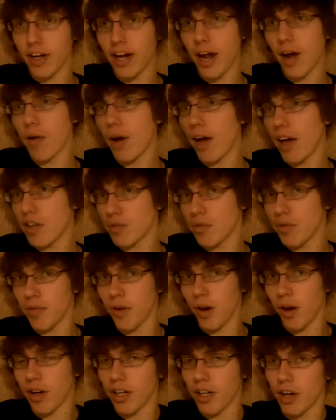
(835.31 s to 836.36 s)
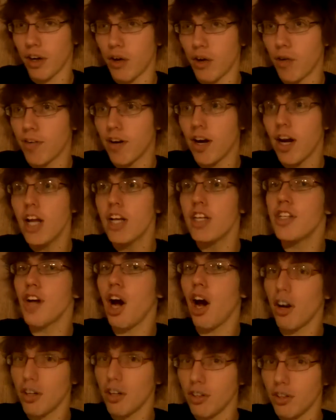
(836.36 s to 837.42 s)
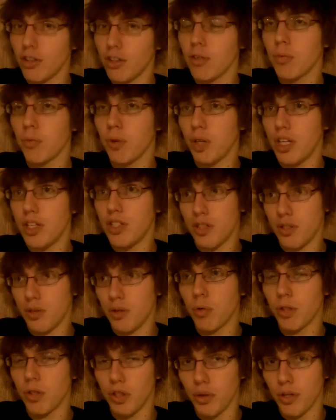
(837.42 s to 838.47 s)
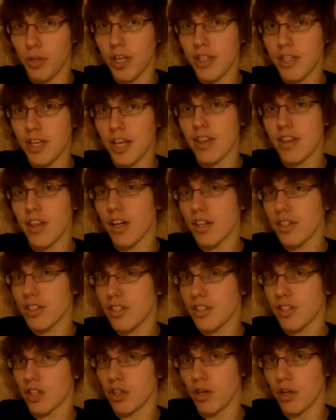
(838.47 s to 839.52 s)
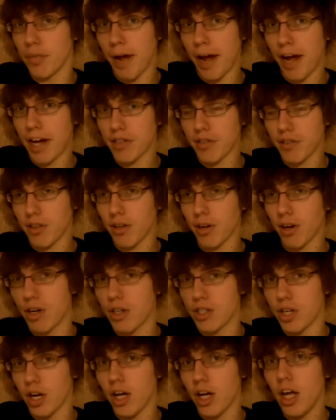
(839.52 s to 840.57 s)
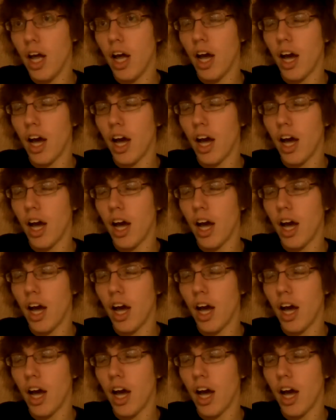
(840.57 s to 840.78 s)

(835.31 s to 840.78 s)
Now, as we've already gone over, Donald will do this, and thus is a good match for Tharja.